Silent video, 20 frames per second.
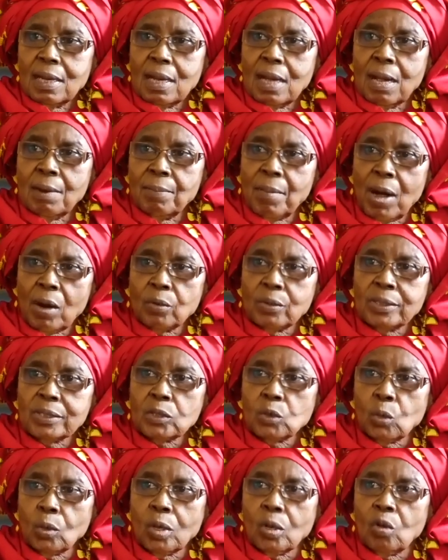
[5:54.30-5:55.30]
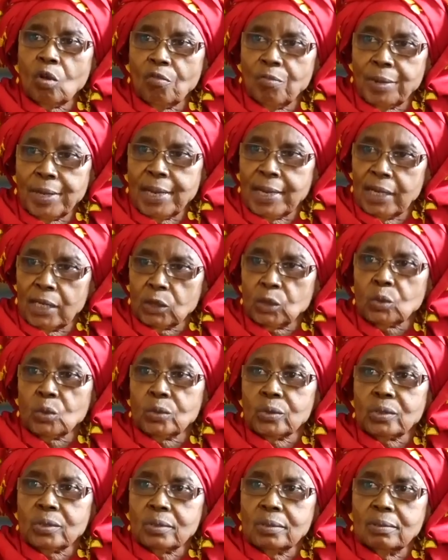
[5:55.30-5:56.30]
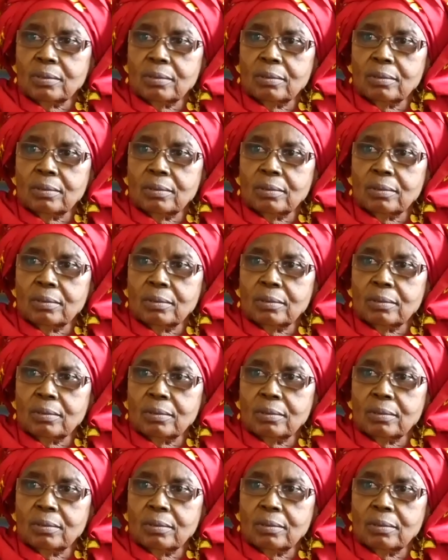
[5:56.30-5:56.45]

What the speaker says: about these local government elections.